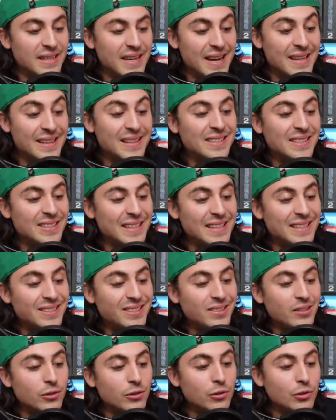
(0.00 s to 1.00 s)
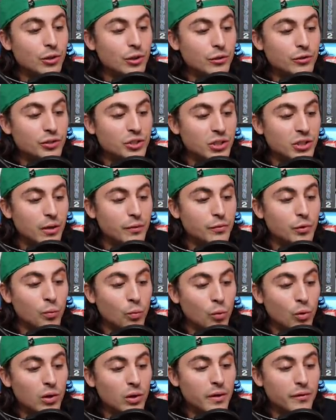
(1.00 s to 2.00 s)
and this is the conclusion of the
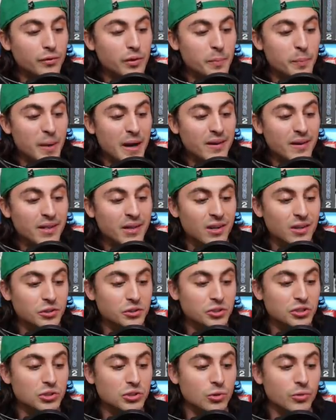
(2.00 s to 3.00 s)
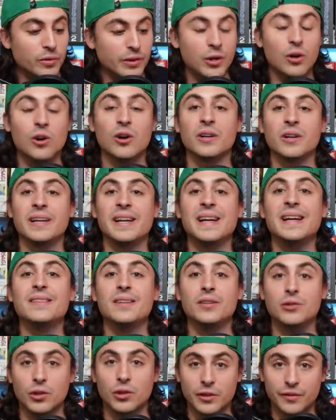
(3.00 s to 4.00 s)
War of the Bounty Hunters story arc in
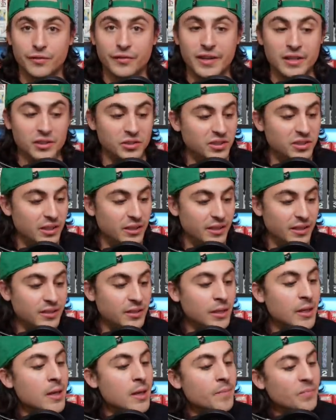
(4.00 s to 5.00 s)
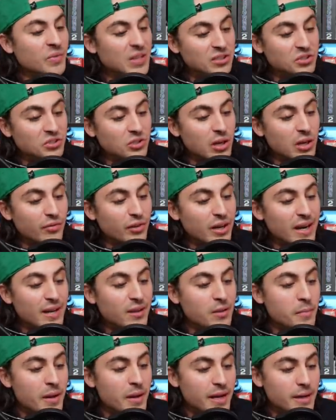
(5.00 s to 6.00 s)
the Darth Vader series. This is cover A,
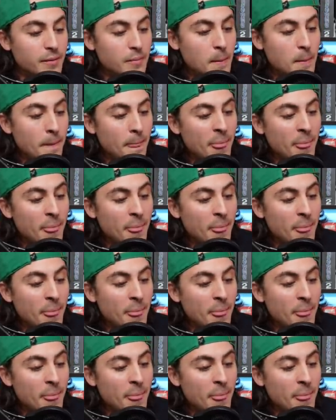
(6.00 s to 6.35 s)
the main.